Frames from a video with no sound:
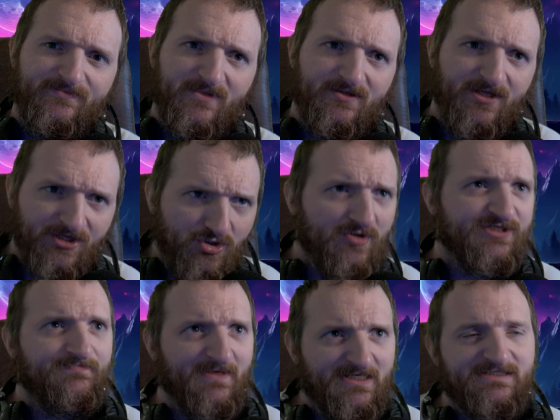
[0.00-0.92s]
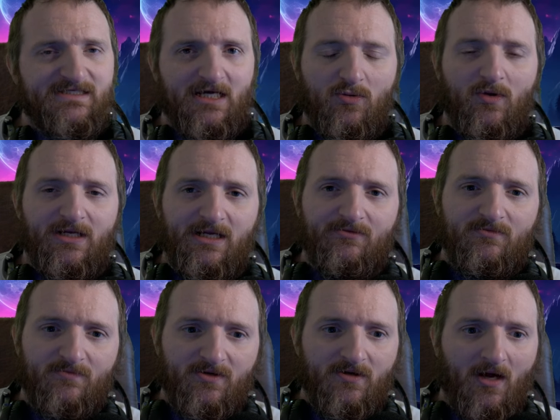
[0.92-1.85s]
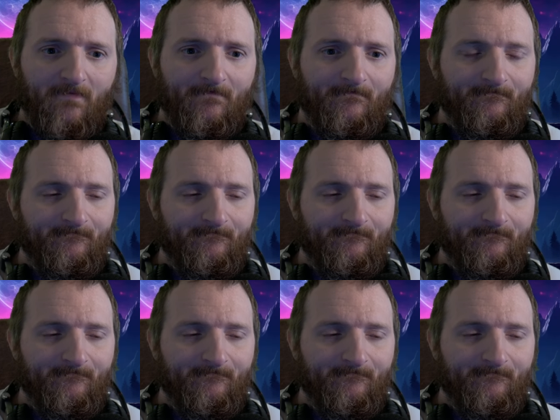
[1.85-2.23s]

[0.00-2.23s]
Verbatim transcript: The USB stick wouldn't even boot up.